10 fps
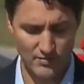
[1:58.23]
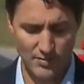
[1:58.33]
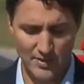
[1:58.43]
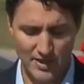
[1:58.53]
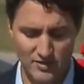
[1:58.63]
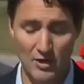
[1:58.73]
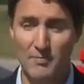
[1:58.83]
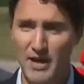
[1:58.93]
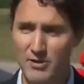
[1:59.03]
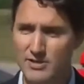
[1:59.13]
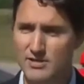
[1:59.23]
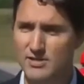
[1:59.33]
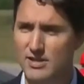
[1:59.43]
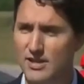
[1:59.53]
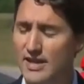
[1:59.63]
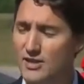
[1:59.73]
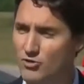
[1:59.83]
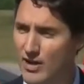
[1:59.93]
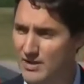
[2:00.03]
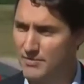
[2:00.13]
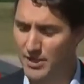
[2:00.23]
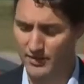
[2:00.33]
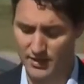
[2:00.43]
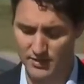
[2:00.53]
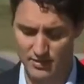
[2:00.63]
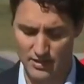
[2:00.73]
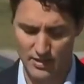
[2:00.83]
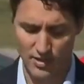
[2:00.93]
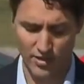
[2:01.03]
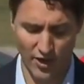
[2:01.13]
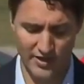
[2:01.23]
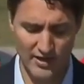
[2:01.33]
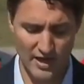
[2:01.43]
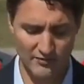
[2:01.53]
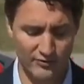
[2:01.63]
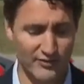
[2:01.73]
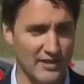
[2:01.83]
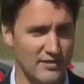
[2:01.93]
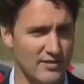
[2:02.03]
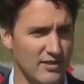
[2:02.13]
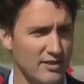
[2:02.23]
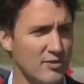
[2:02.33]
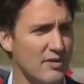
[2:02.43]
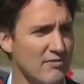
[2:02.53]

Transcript: but because our parents and grandparents thought enough of us to